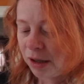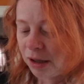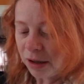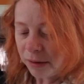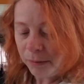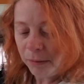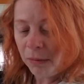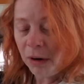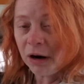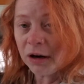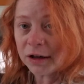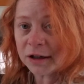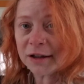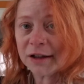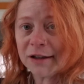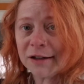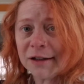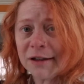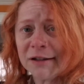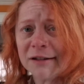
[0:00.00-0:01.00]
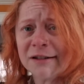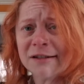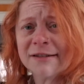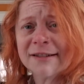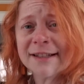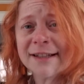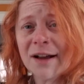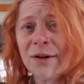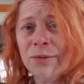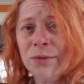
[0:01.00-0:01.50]
Markers.
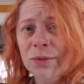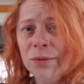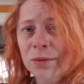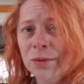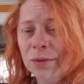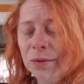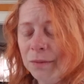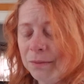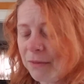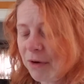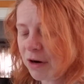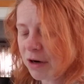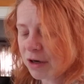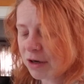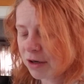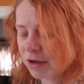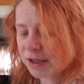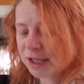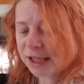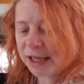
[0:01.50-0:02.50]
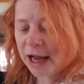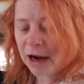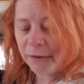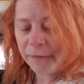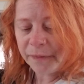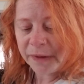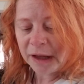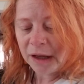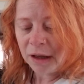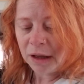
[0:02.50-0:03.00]
Ooh, markers. Now,
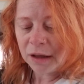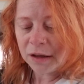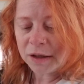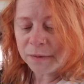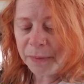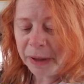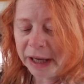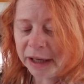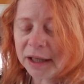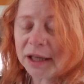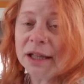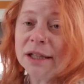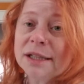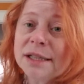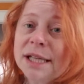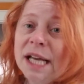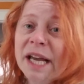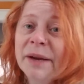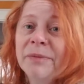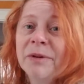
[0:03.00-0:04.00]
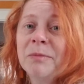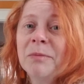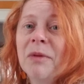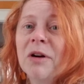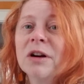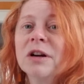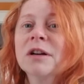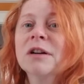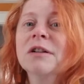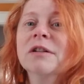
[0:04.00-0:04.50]
depending on the type of
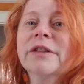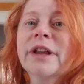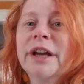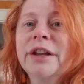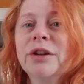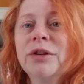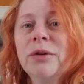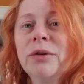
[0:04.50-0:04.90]
marker that you